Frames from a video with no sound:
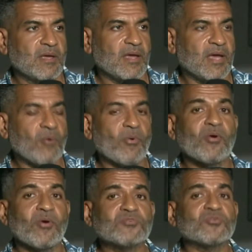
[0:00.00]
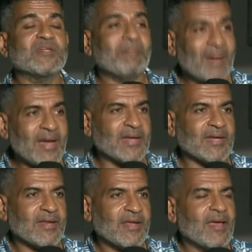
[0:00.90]
And we're going to
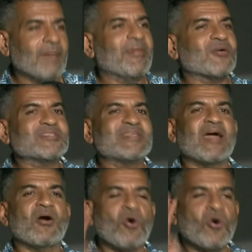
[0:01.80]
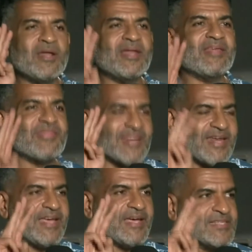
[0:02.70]
demand, because there are only
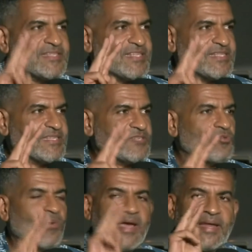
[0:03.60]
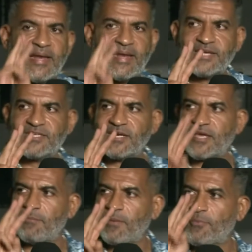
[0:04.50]
three instances where an election
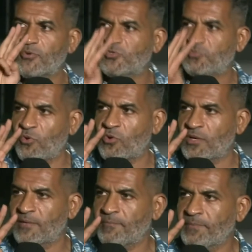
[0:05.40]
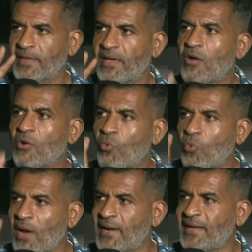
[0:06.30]
can be postponed.
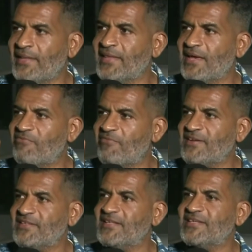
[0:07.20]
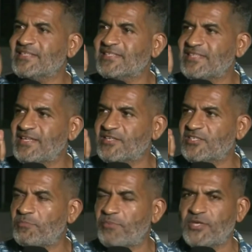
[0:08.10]
One, in the event that there's a serious
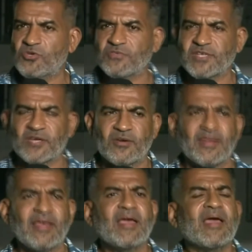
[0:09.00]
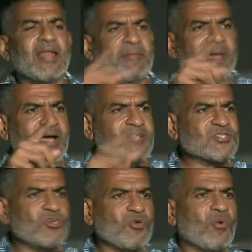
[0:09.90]
breach of security. Let me
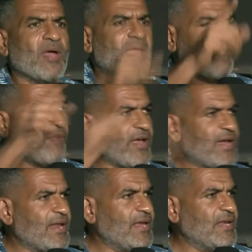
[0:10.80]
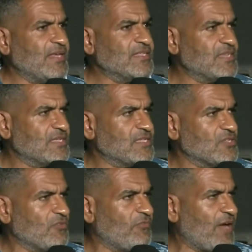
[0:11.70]
ask you, have we had any incidences
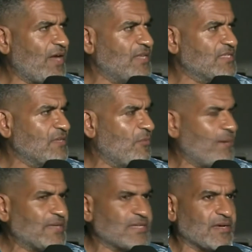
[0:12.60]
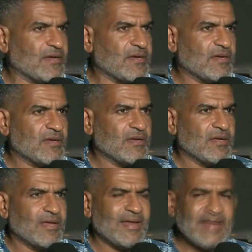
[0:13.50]
of violence in Mombasa?
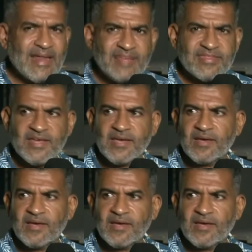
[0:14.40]
Nothing.